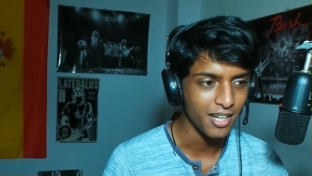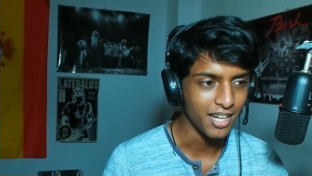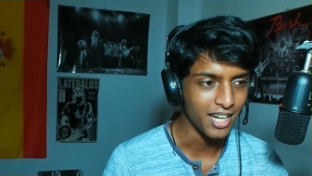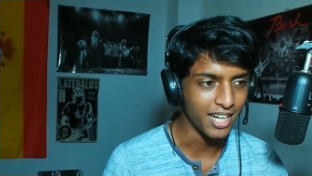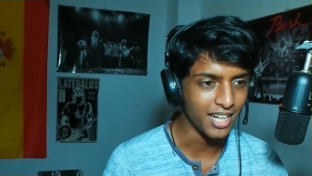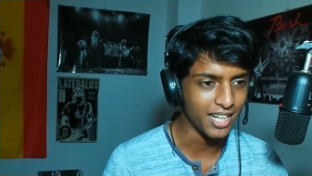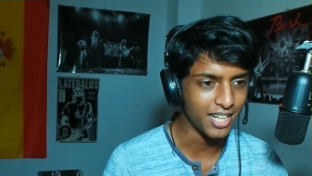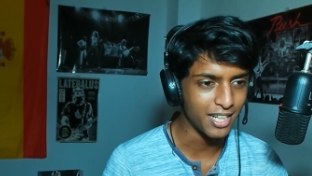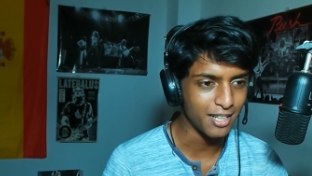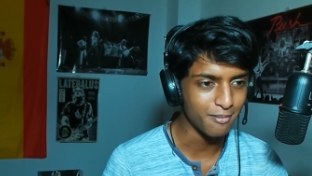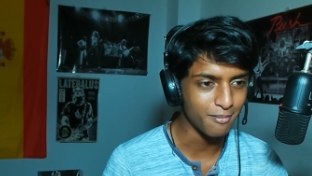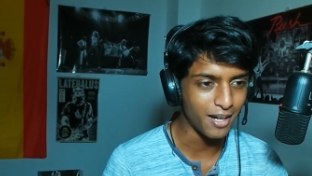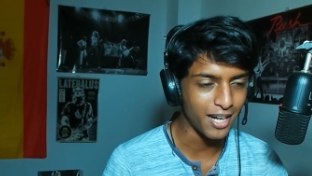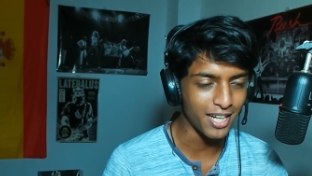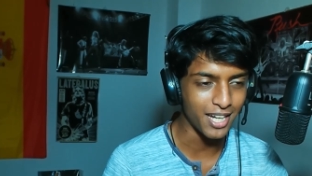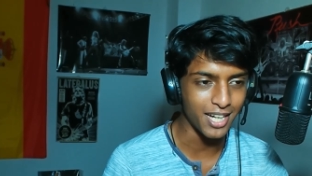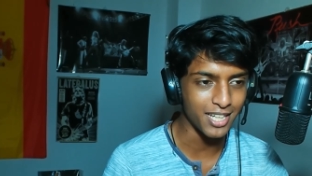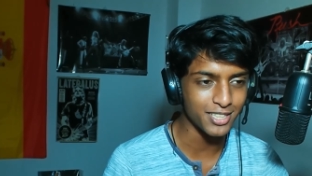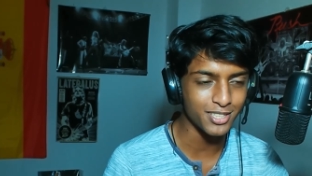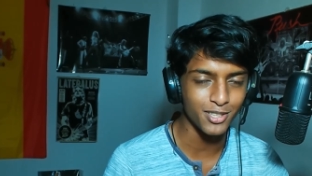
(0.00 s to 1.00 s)
Um,
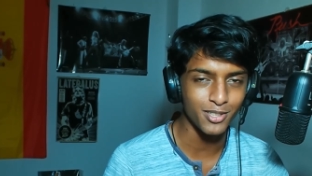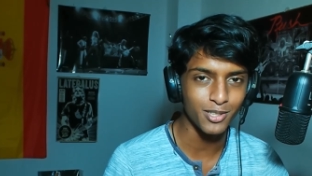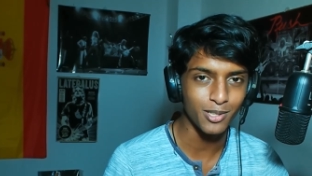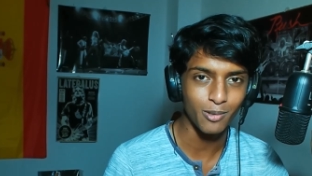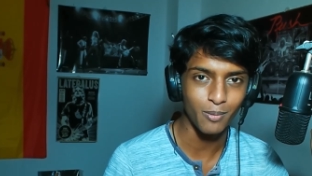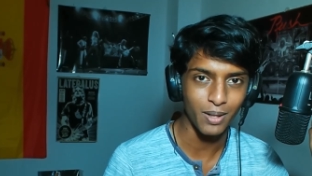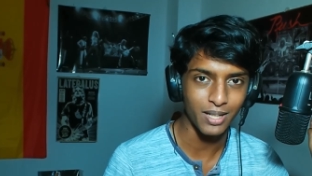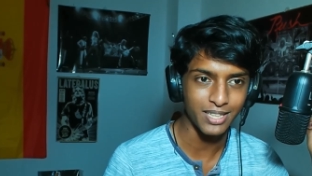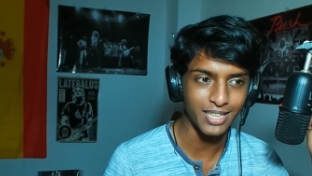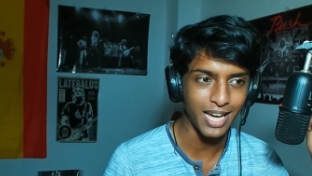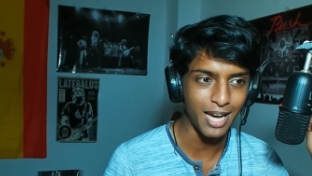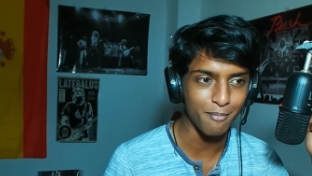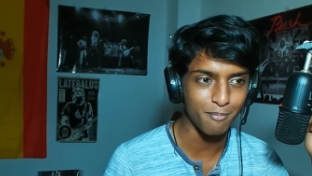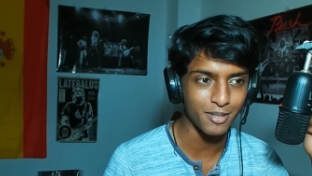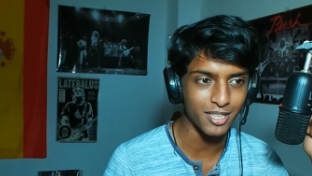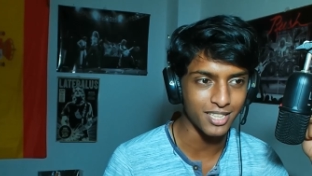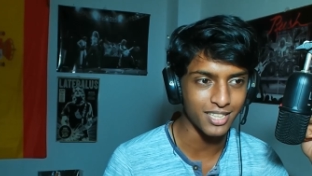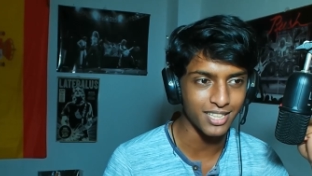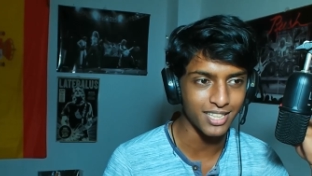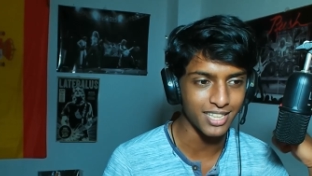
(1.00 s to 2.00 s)
I, I don't know what
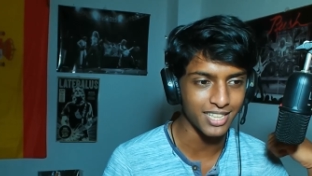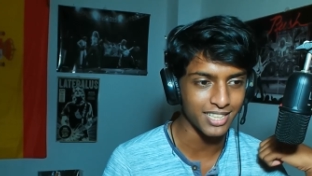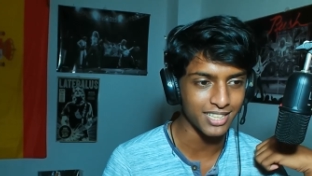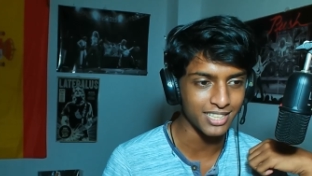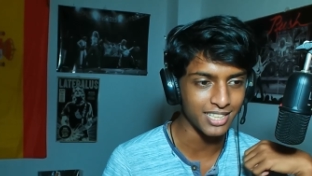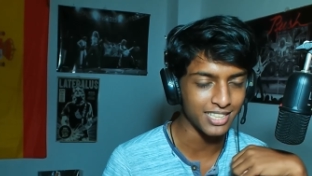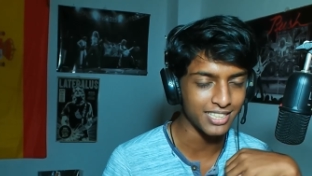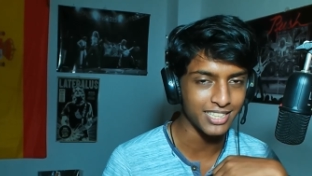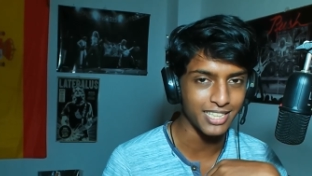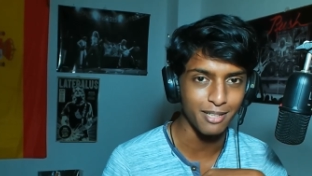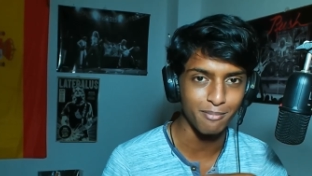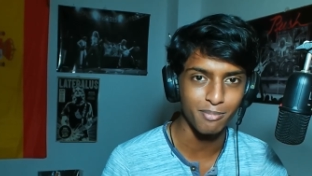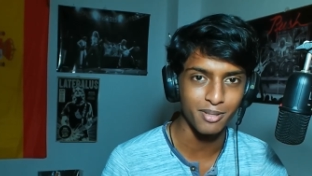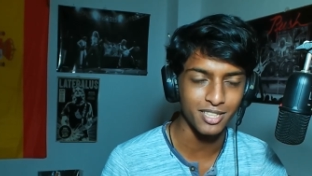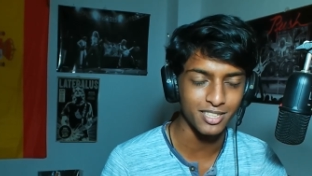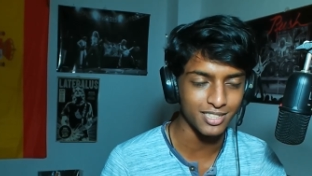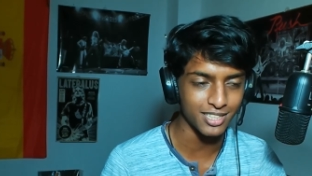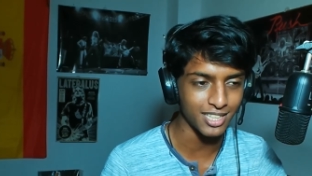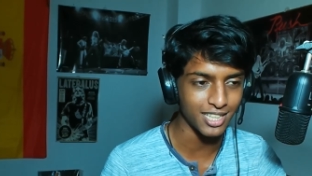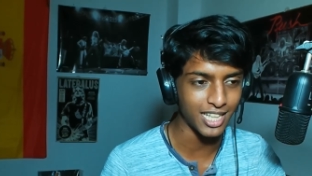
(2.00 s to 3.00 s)
happened in, in their
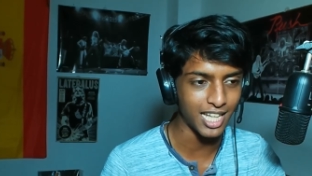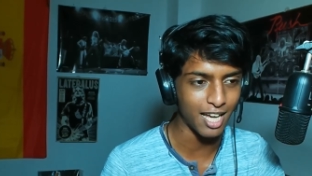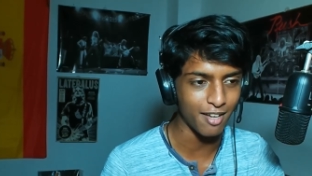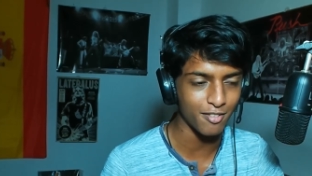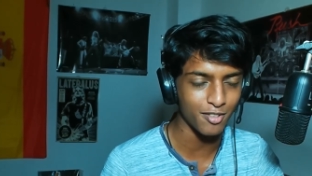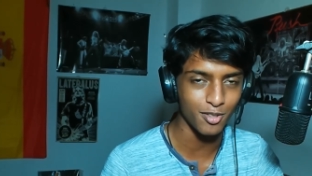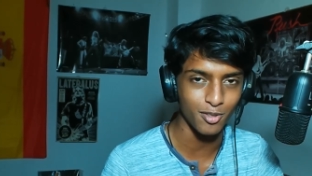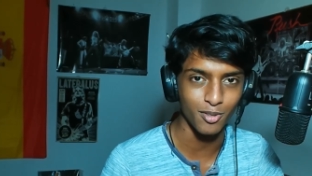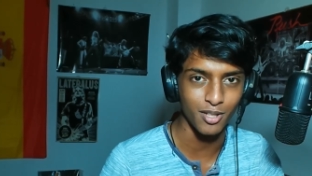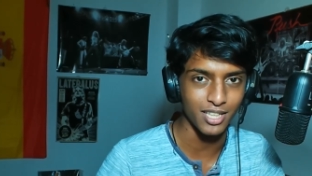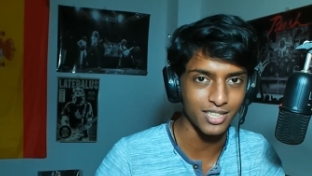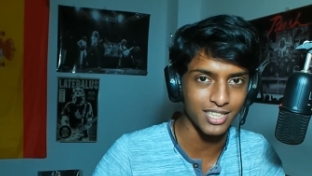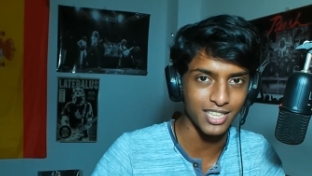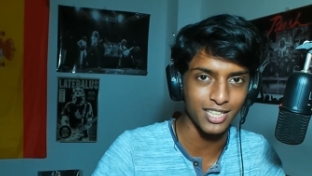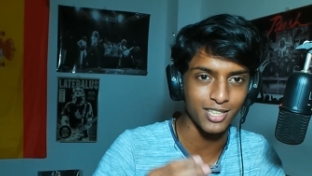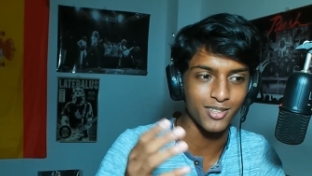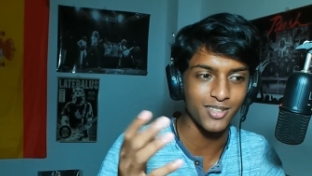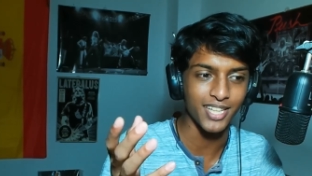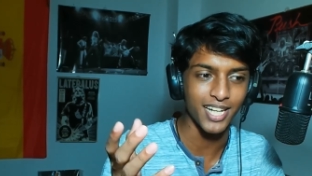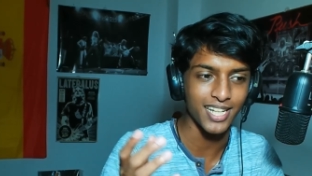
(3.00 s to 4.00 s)
personal life, so I
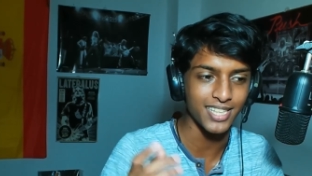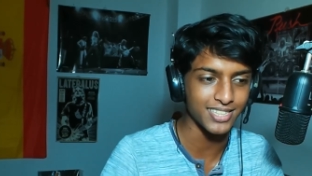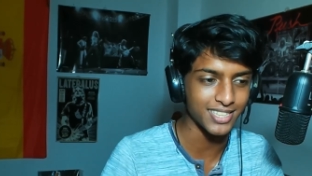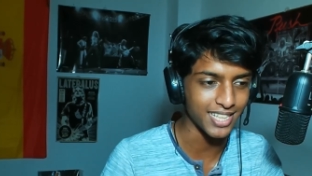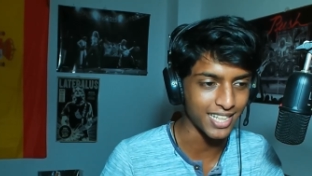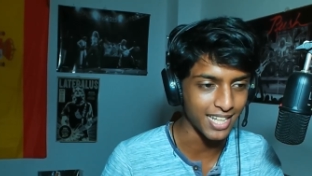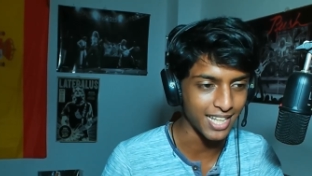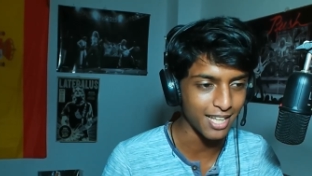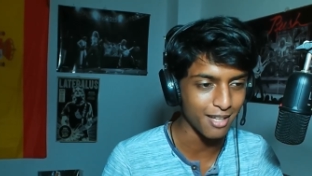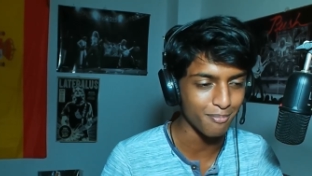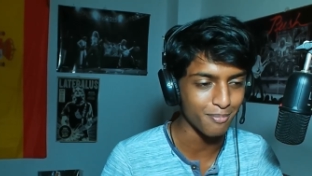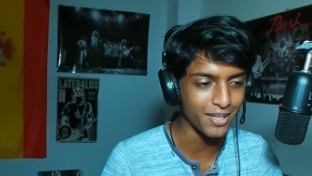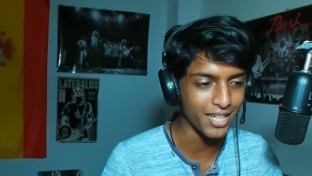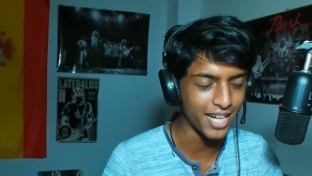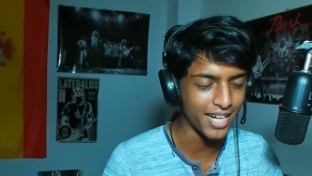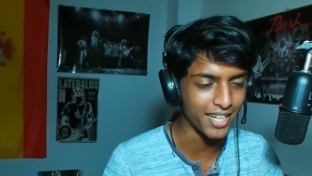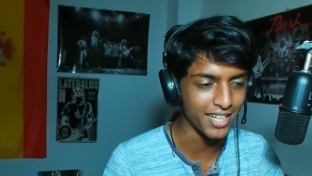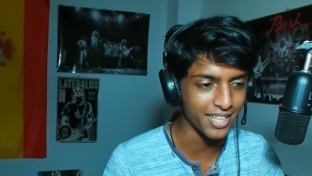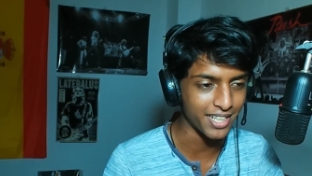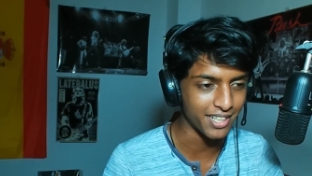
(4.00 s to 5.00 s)
think you guys can help me
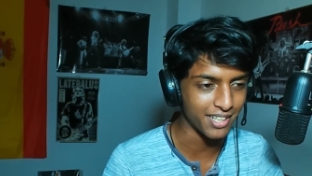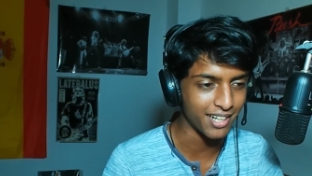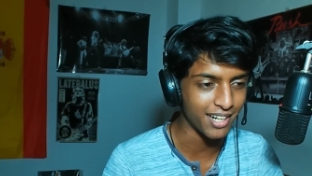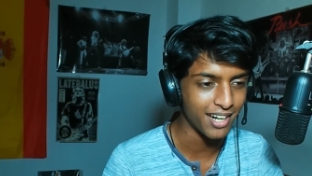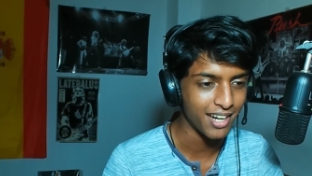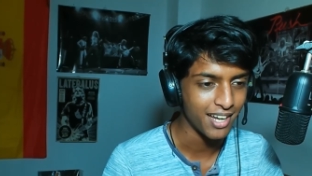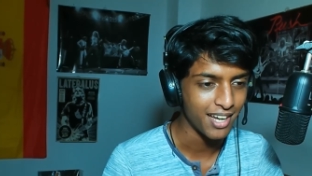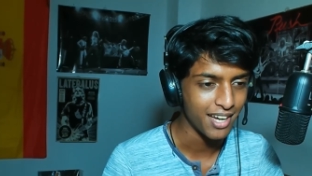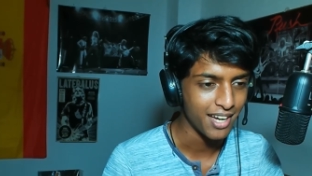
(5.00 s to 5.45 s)
out here